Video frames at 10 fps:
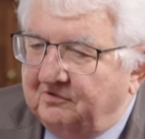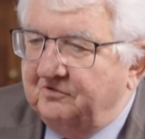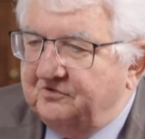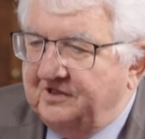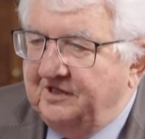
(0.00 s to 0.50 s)

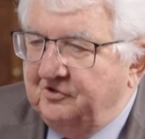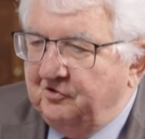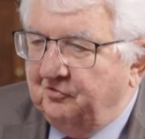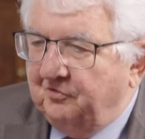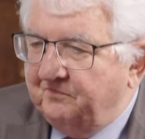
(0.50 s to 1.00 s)

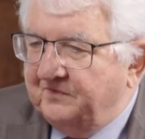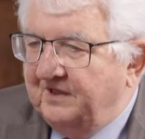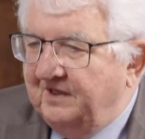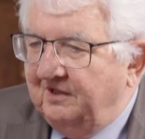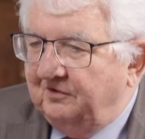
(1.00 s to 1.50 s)
continue
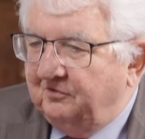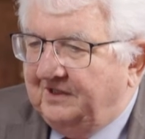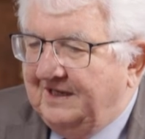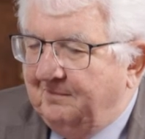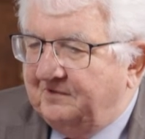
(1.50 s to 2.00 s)
to
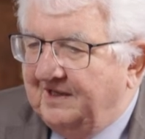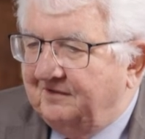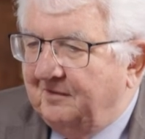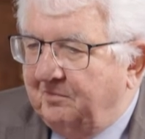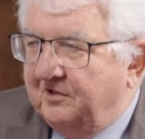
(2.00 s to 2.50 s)
keep the
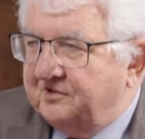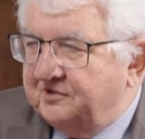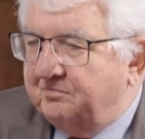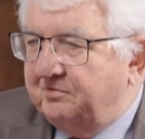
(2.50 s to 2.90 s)
other purchase